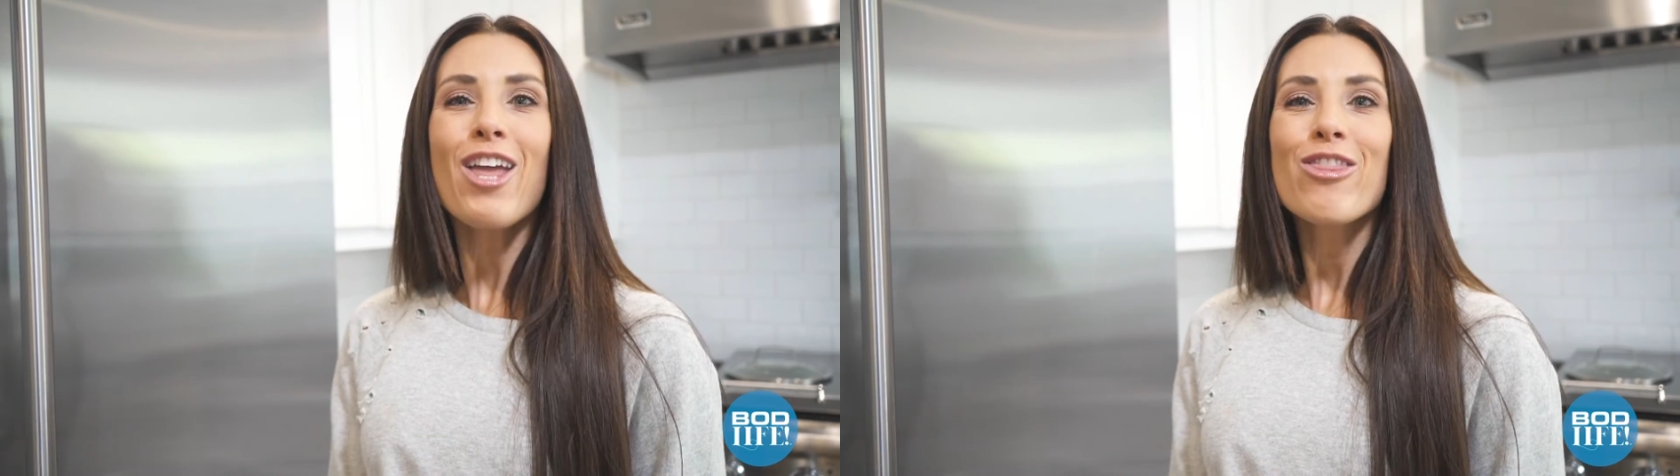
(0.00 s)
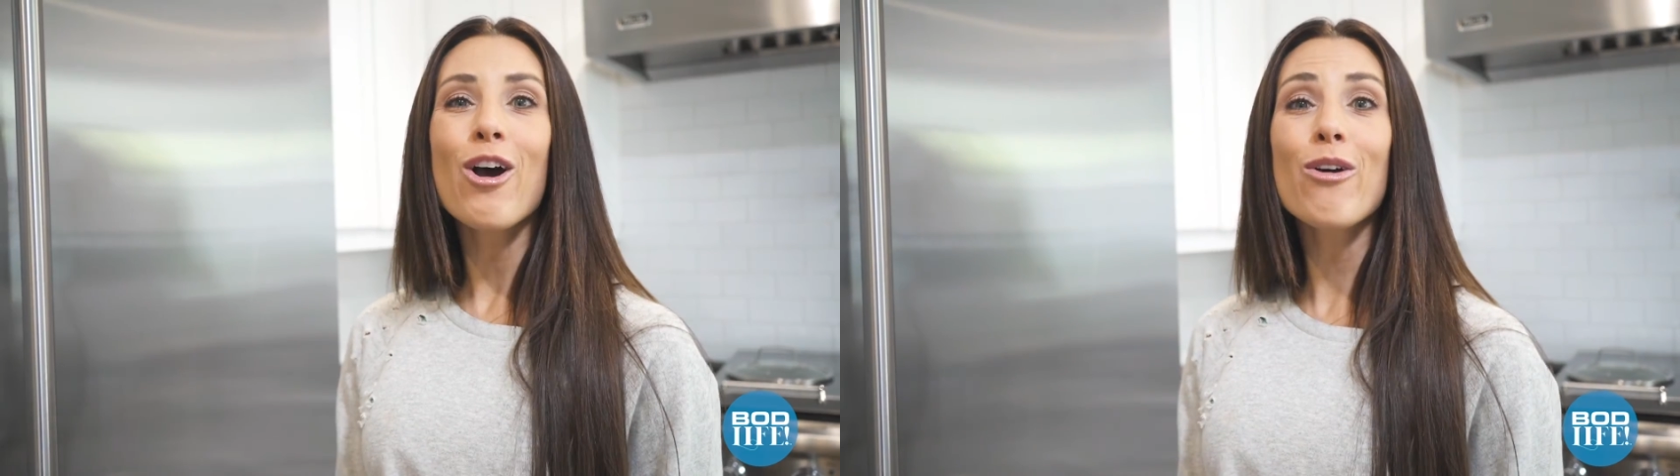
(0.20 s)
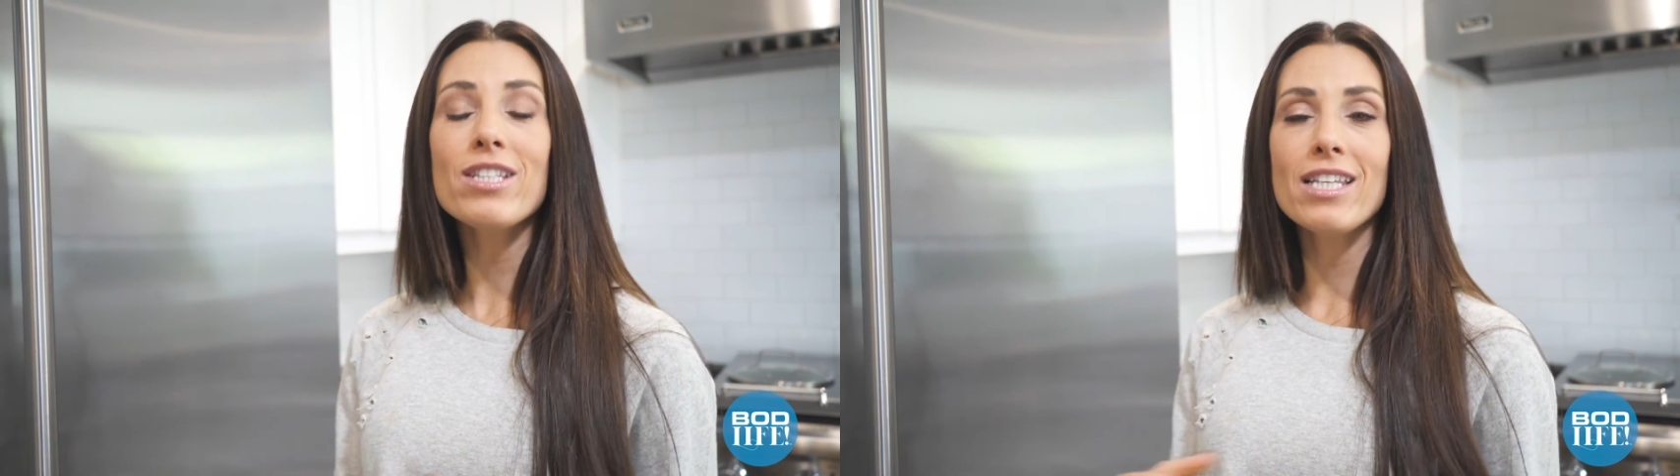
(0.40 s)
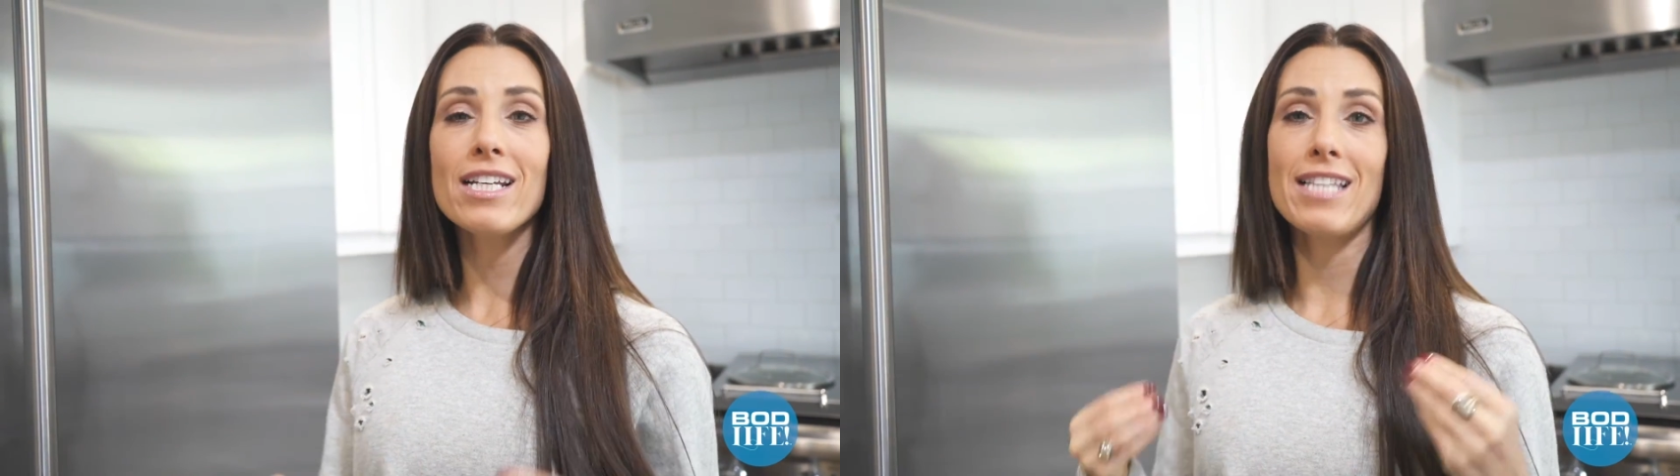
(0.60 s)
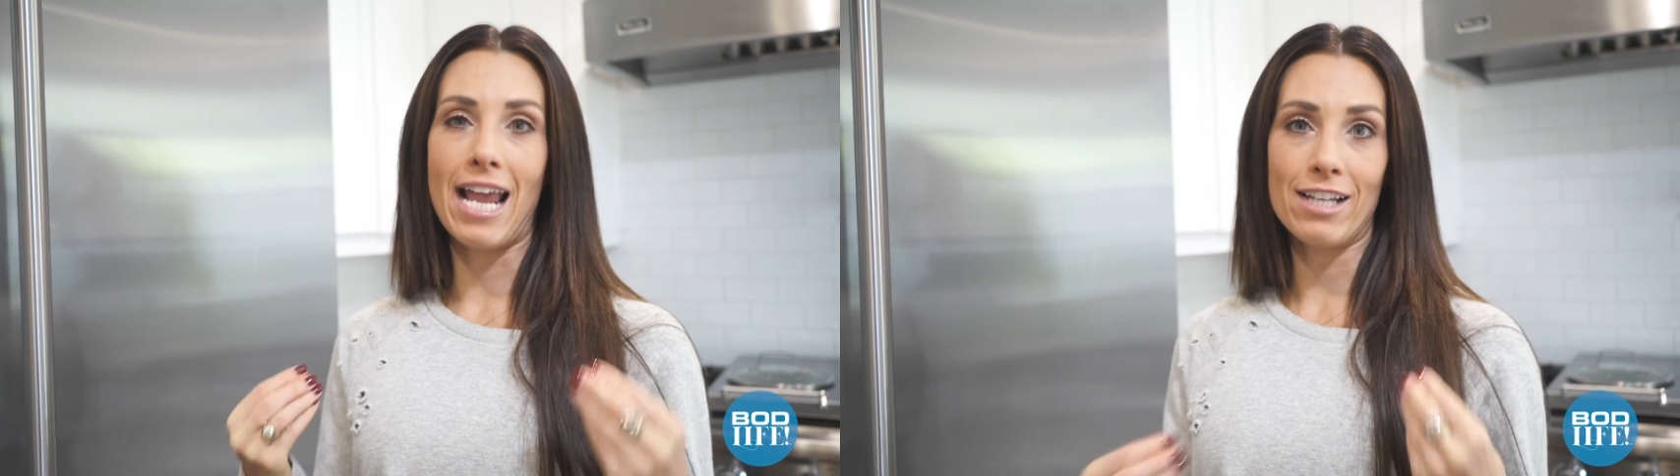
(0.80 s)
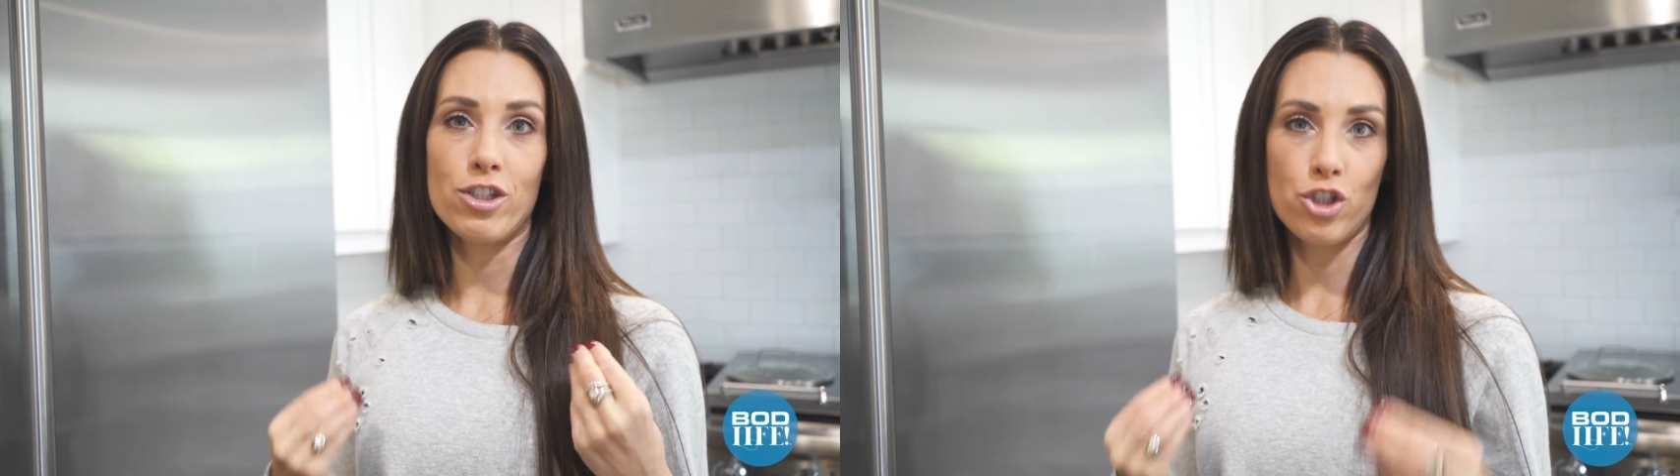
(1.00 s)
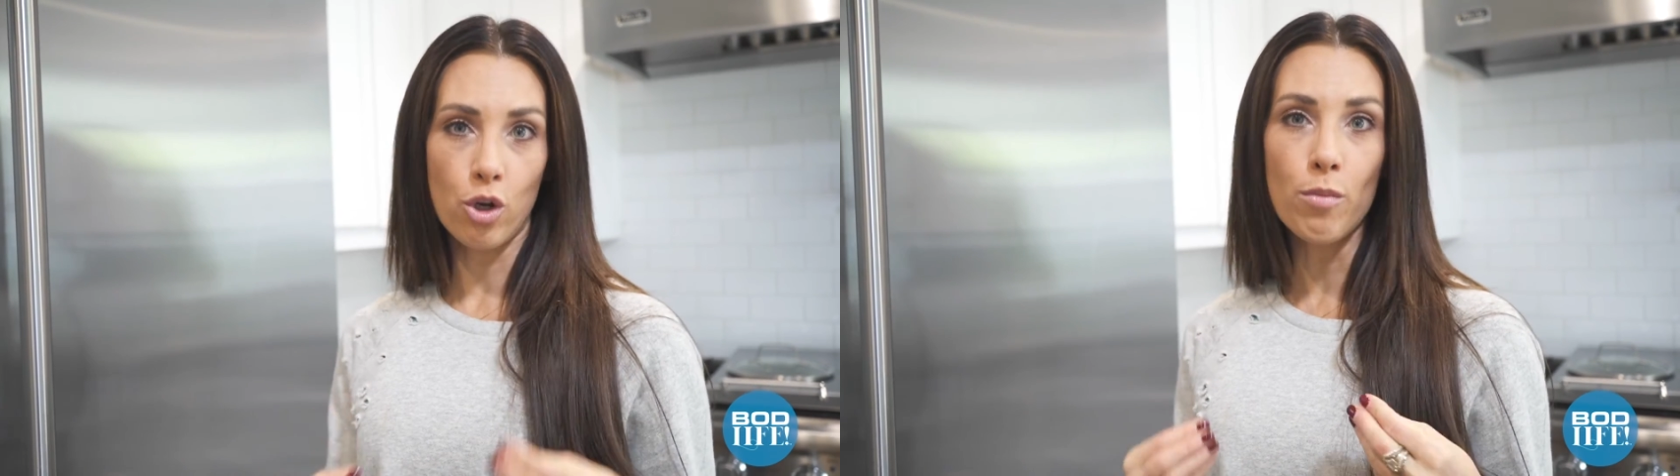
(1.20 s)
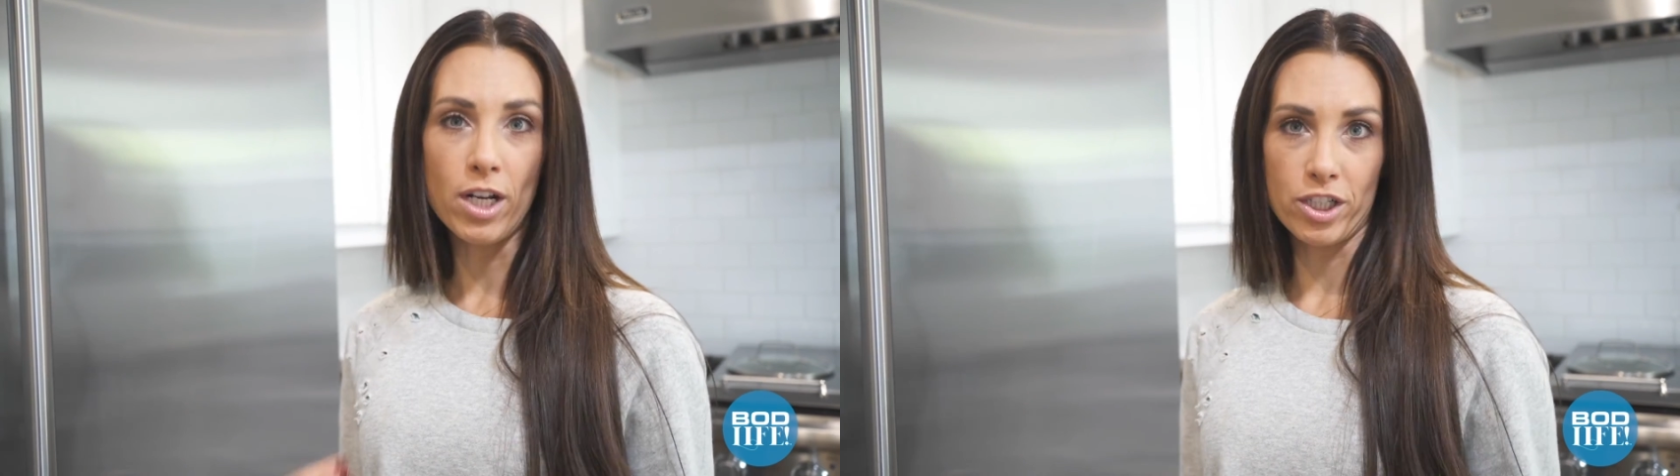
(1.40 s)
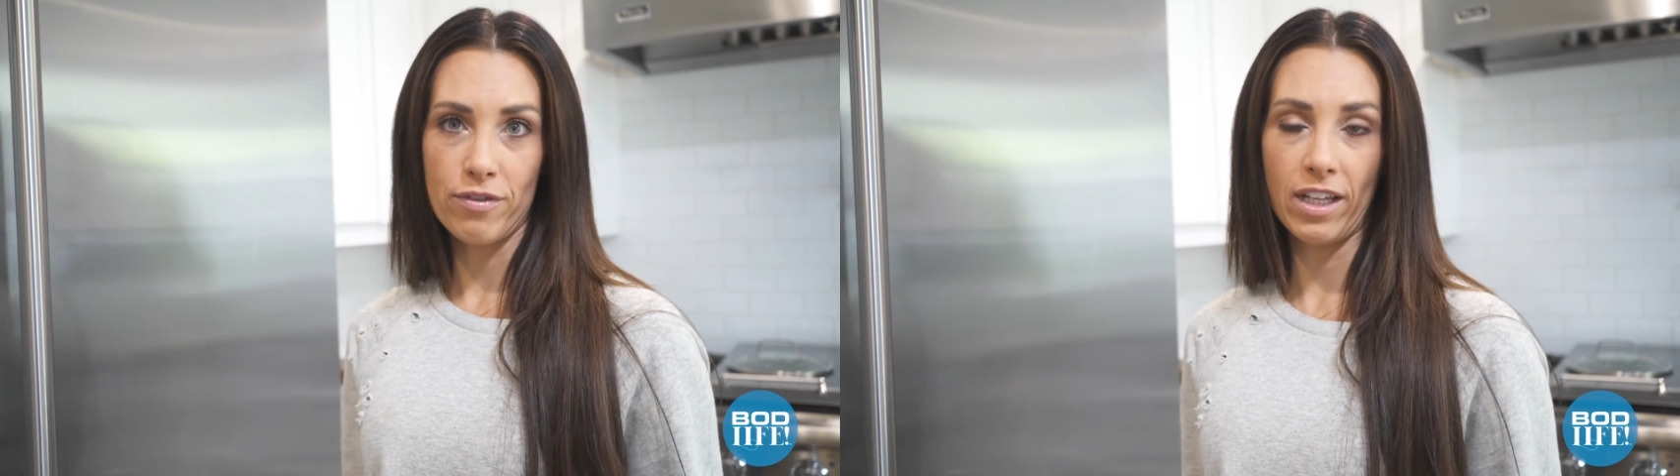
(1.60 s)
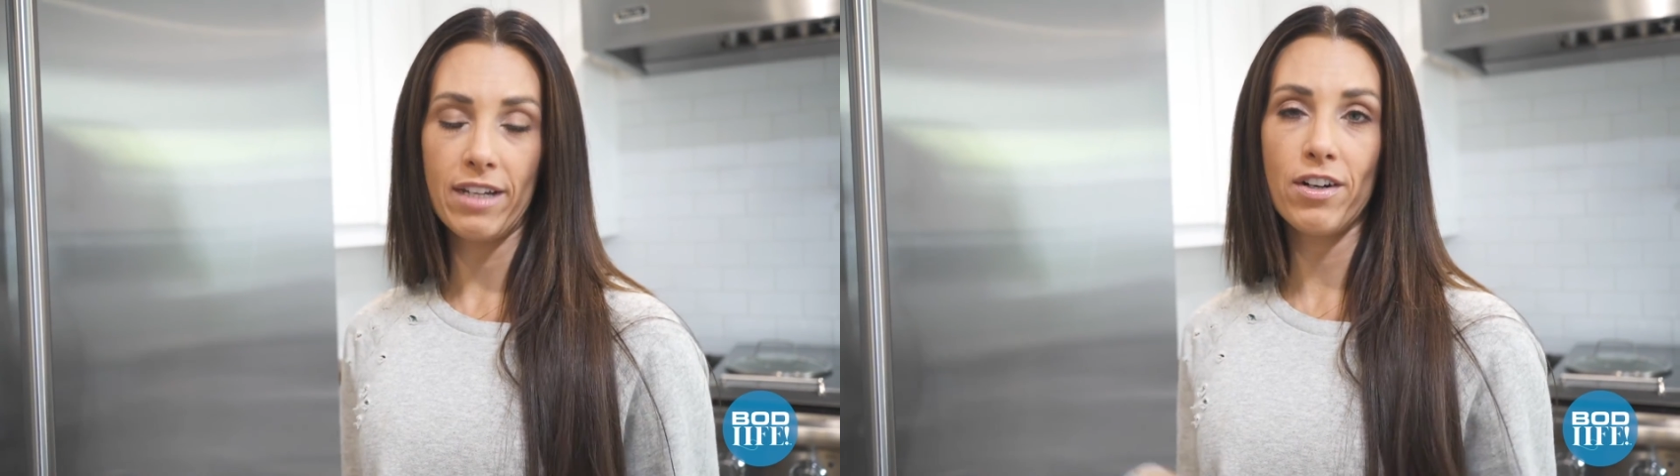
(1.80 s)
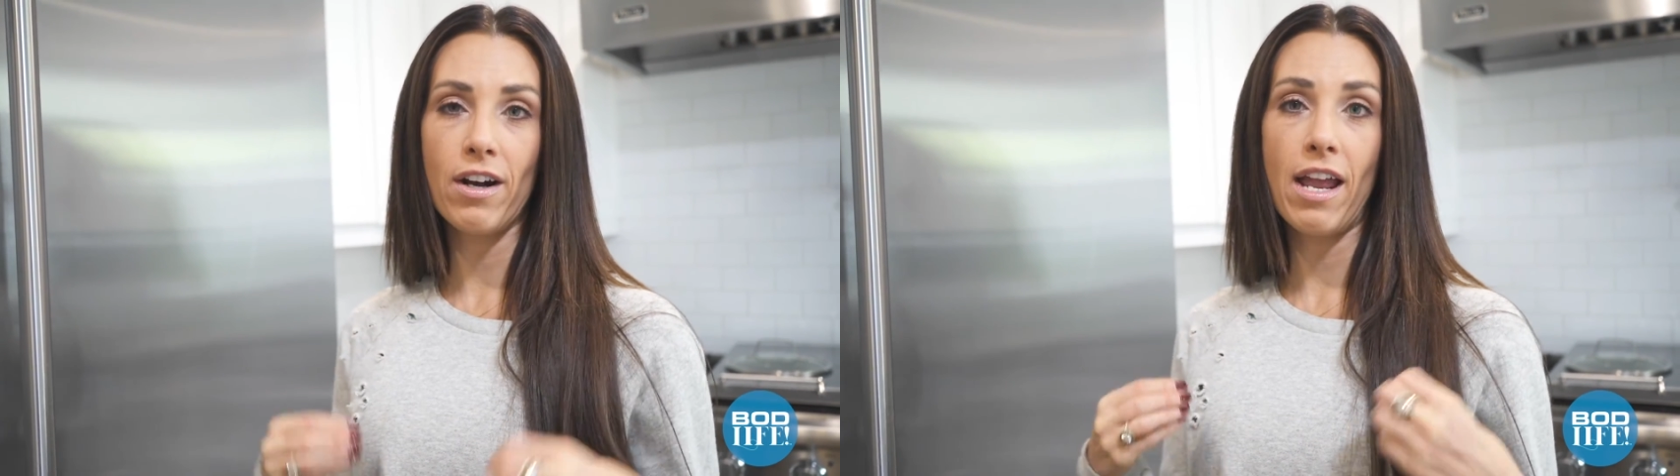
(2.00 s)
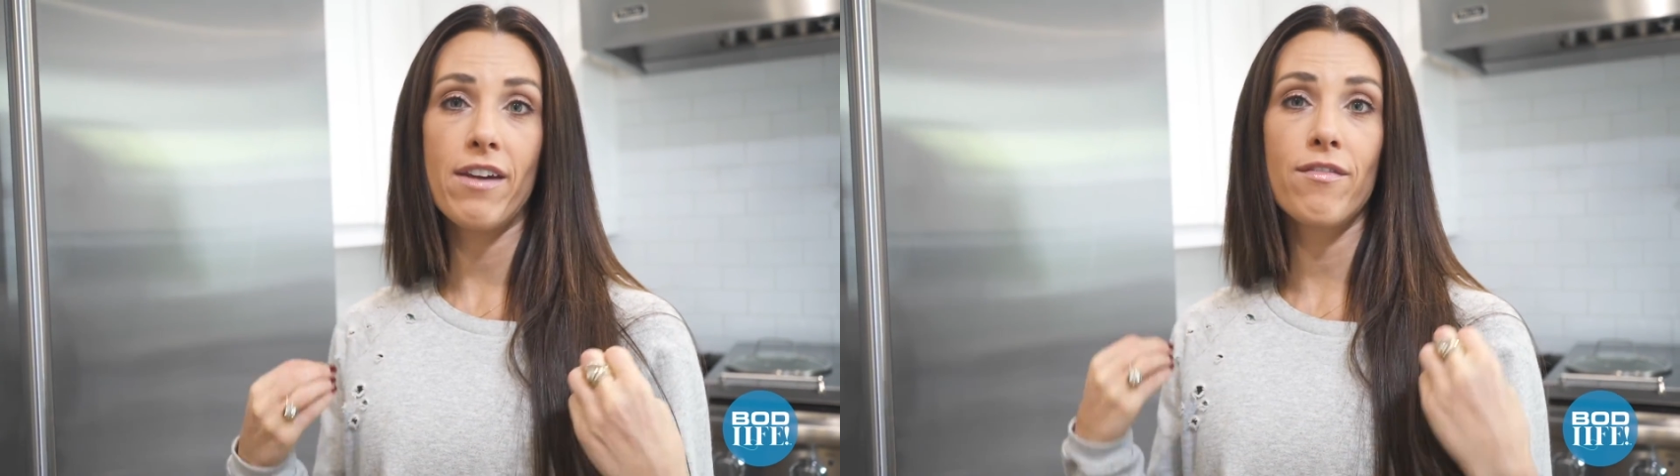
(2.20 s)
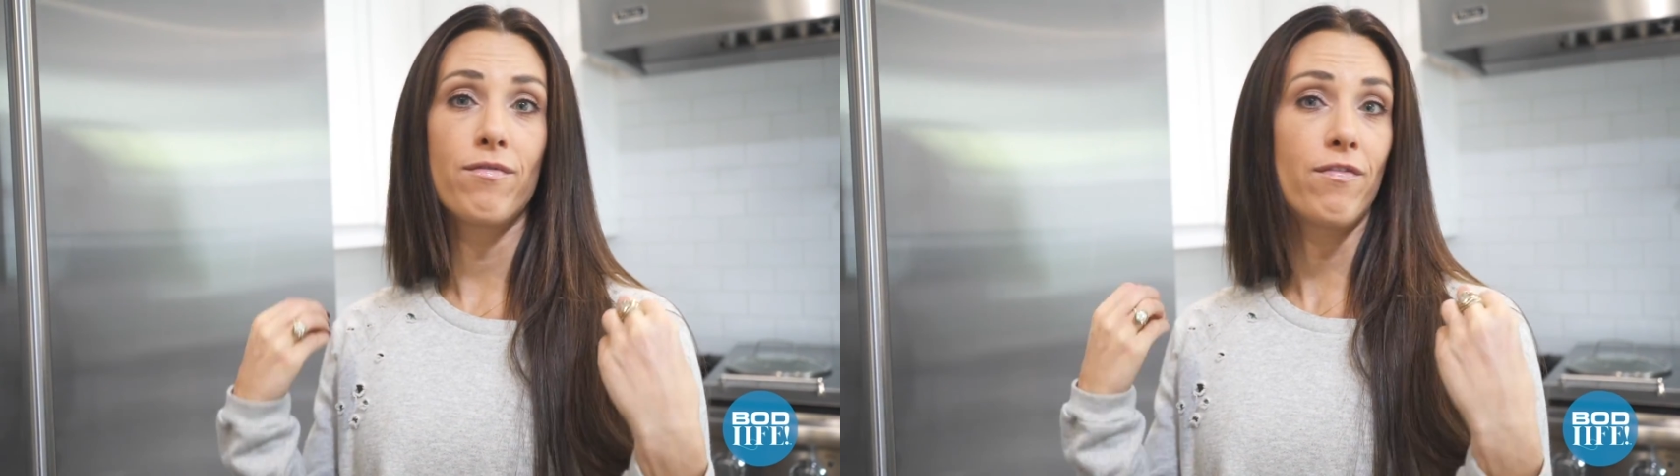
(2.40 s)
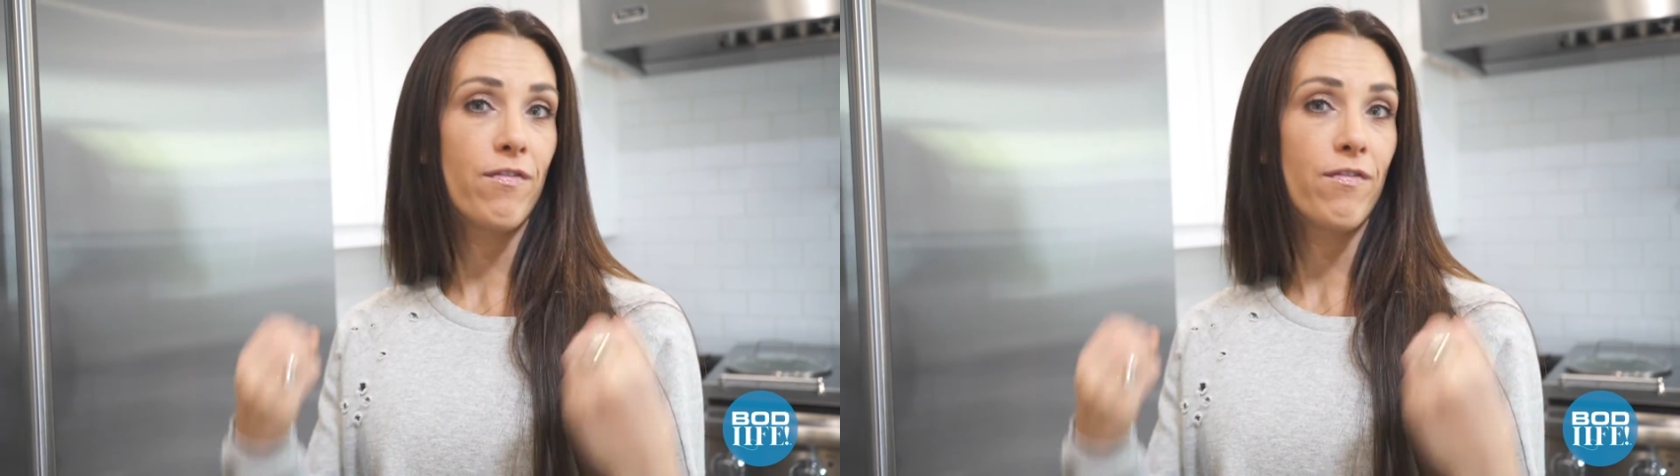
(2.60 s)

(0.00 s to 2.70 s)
Those things add so much flavor and